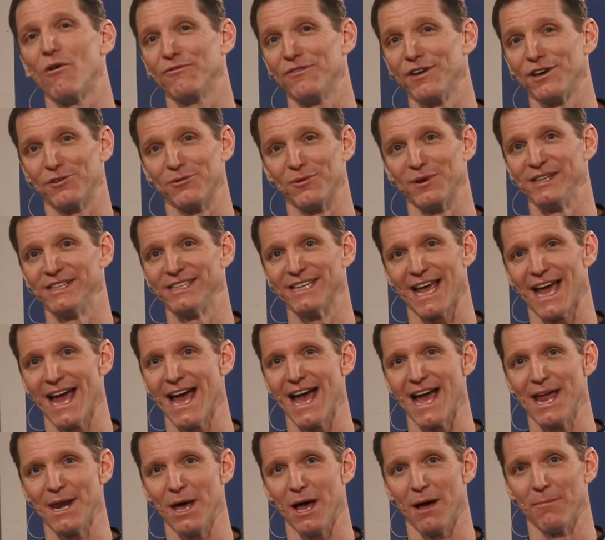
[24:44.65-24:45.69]
victories
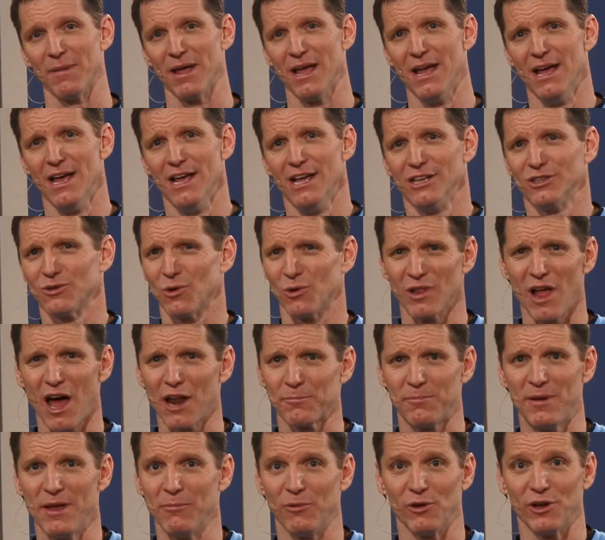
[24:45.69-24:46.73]
add up. So a
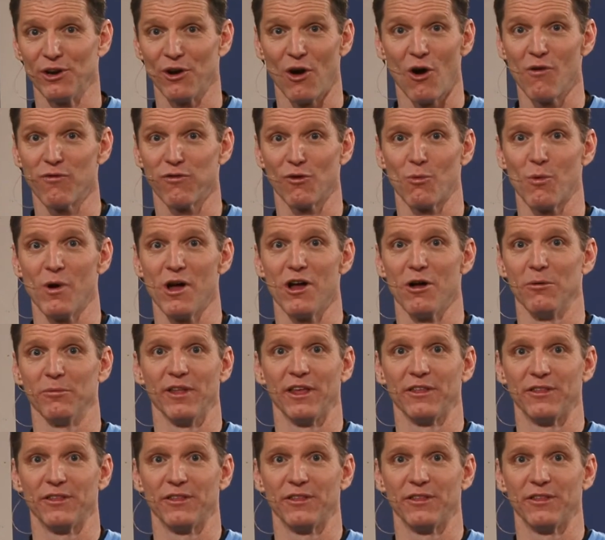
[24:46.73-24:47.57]
lot of people get overwhelmed.